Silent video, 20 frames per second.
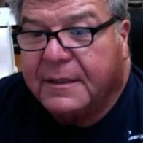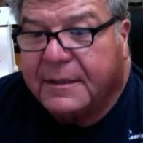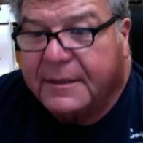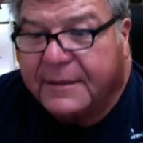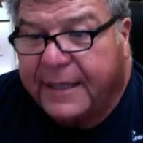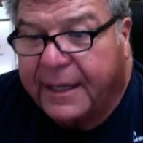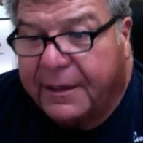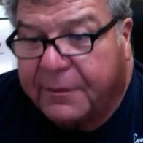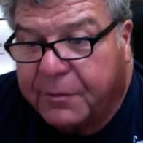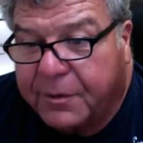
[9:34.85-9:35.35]

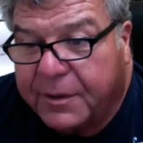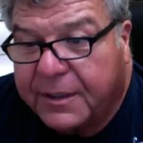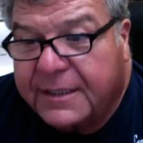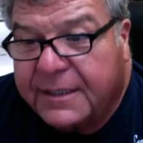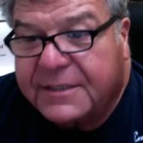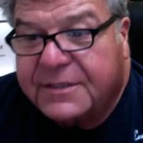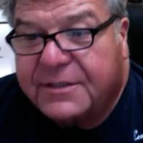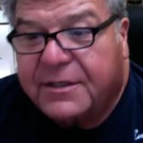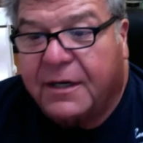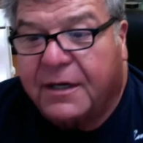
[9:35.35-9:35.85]
Dan, we're going
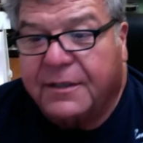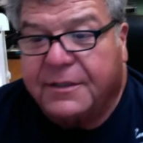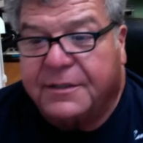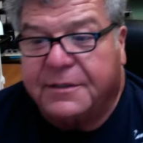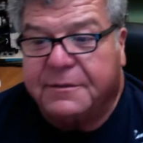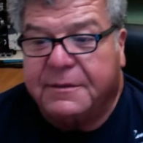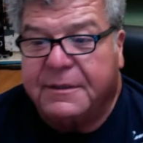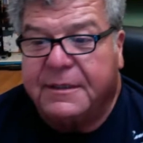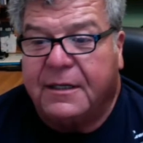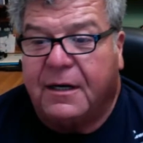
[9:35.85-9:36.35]
to start
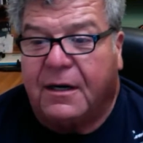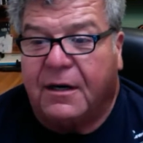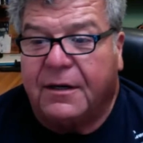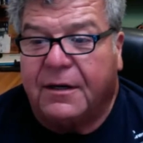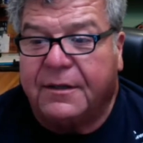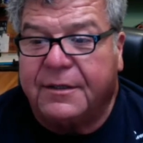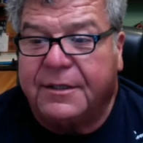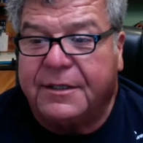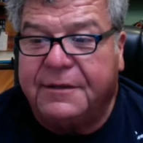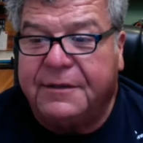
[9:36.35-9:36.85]
doing
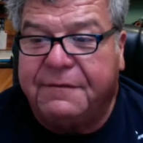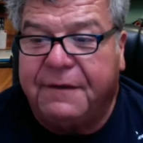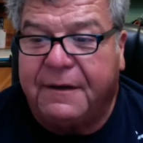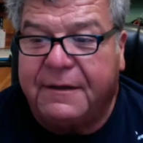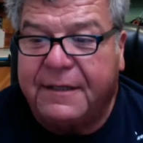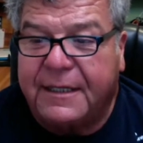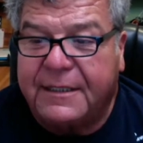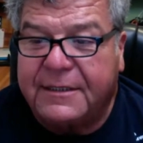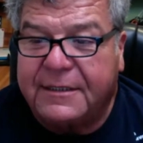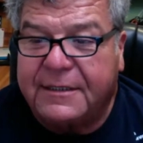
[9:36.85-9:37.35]
our Youth
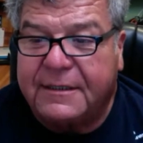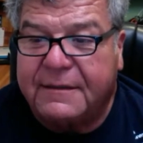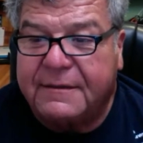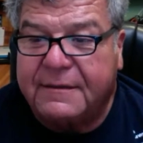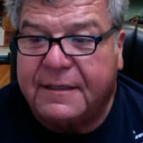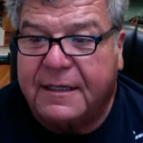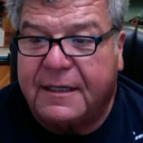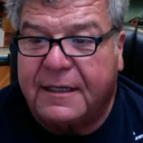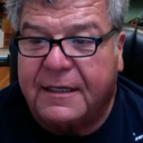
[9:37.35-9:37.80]
Foundation